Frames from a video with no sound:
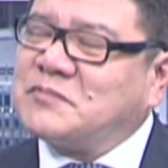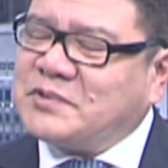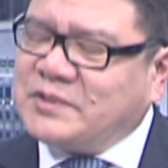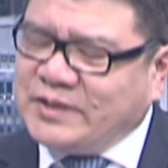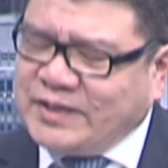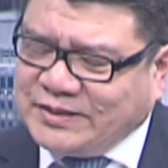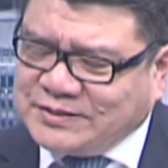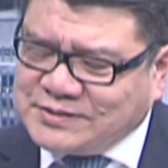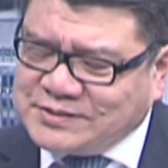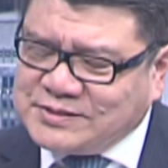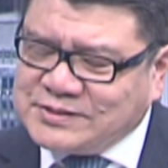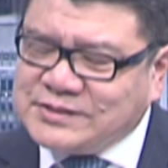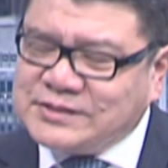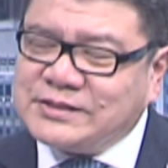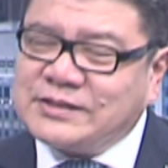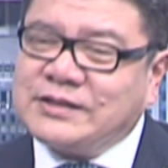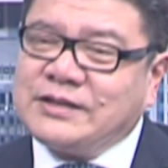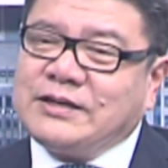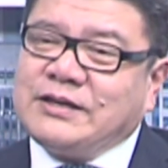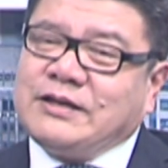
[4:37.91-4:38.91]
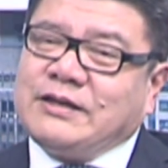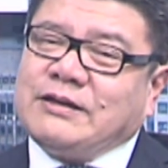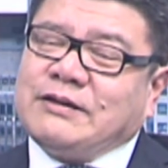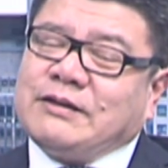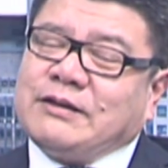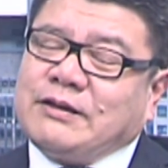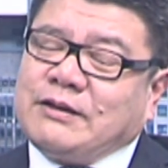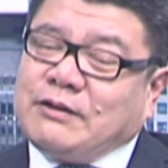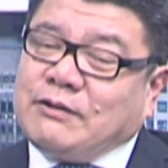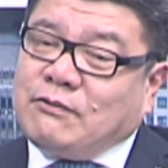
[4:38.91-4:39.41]
Yes.
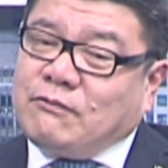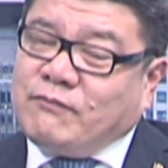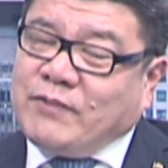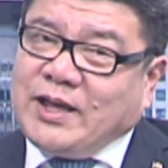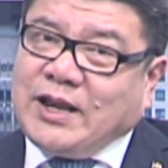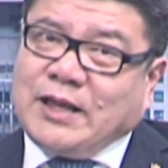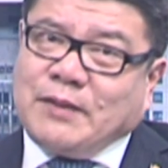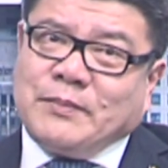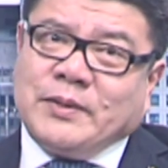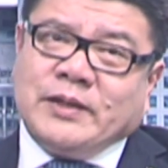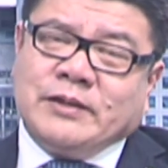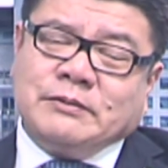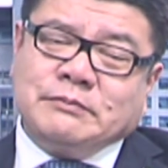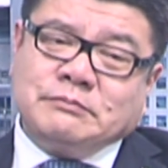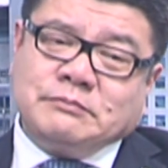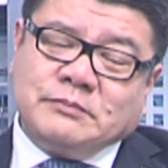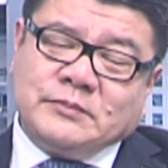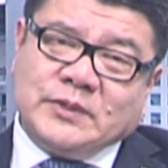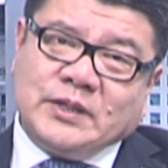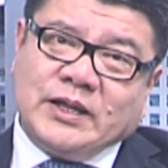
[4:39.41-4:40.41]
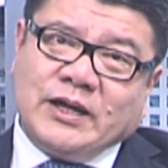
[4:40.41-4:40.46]
Well, I mean,